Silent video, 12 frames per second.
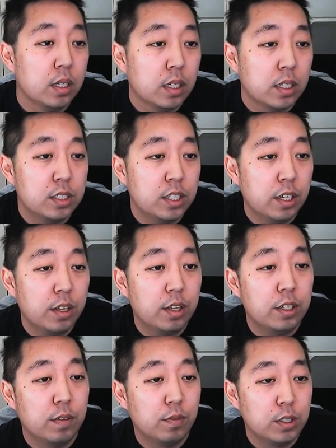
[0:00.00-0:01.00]
Consider the
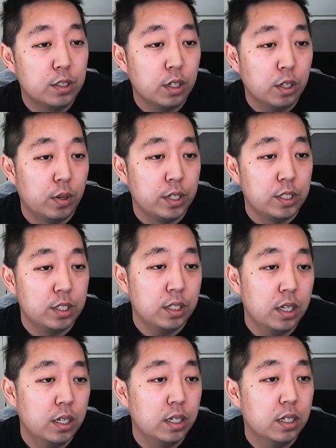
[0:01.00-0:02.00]
differential equation
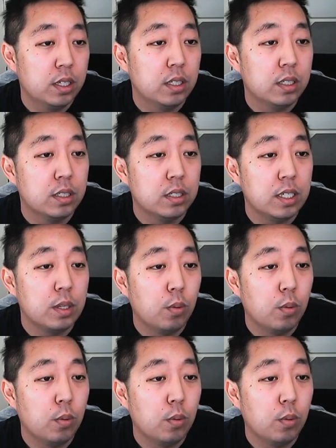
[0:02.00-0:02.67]
dy